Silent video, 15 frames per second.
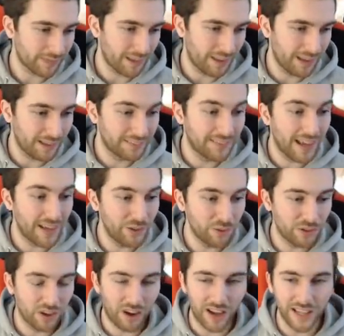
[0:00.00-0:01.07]
Uh, Daniel
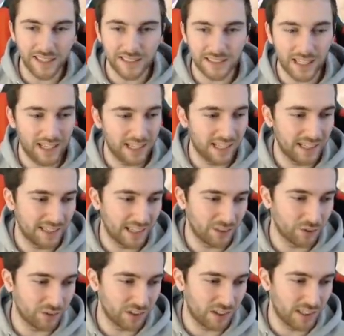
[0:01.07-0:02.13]
Tice, yeah, yeah,
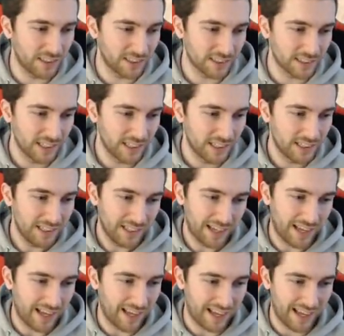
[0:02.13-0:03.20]
Daniel Tice.
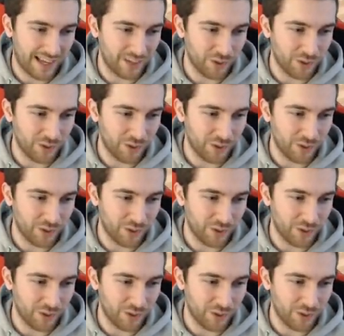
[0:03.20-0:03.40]
And